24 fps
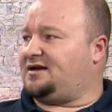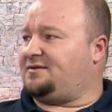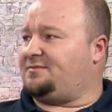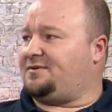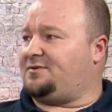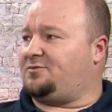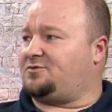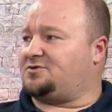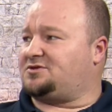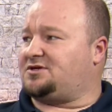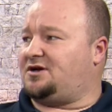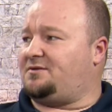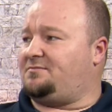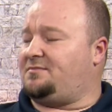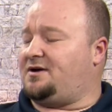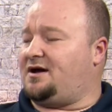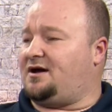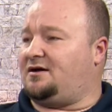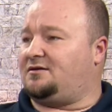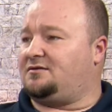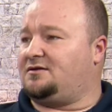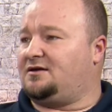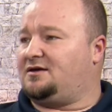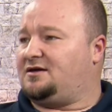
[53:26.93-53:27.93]
I mean, we're talking
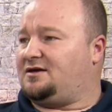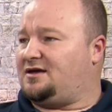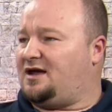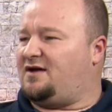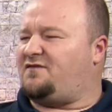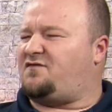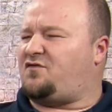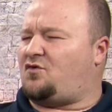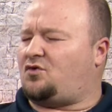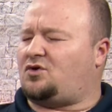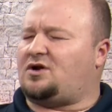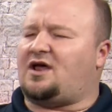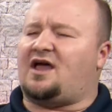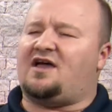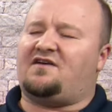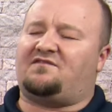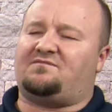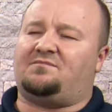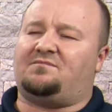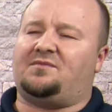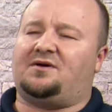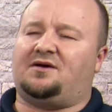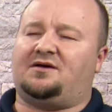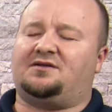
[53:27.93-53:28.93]
about, 4.5
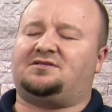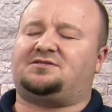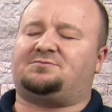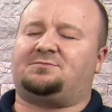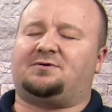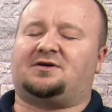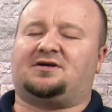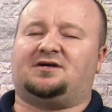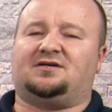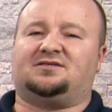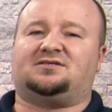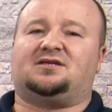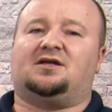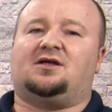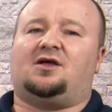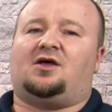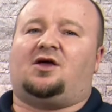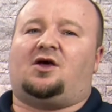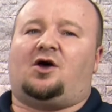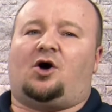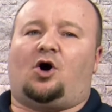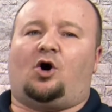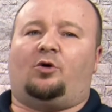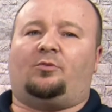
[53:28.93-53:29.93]
months, because
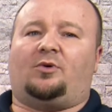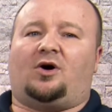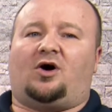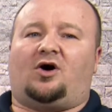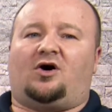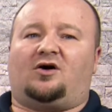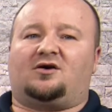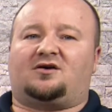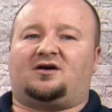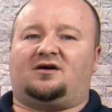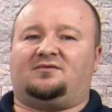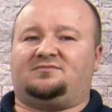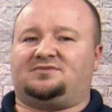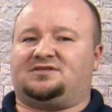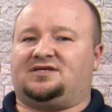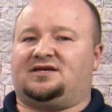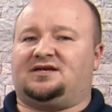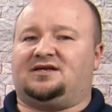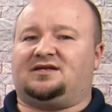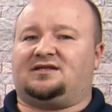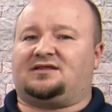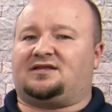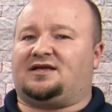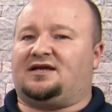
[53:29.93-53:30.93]
Omaha comes
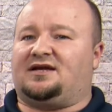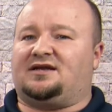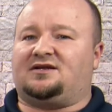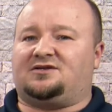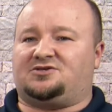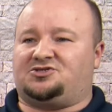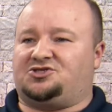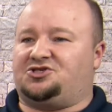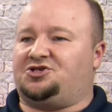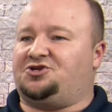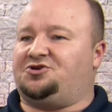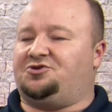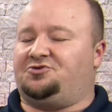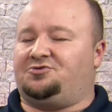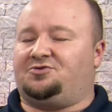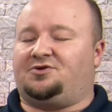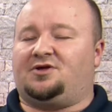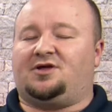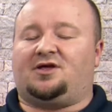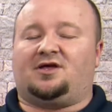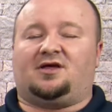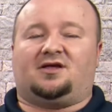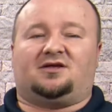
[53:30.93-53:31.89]
in at the end of June.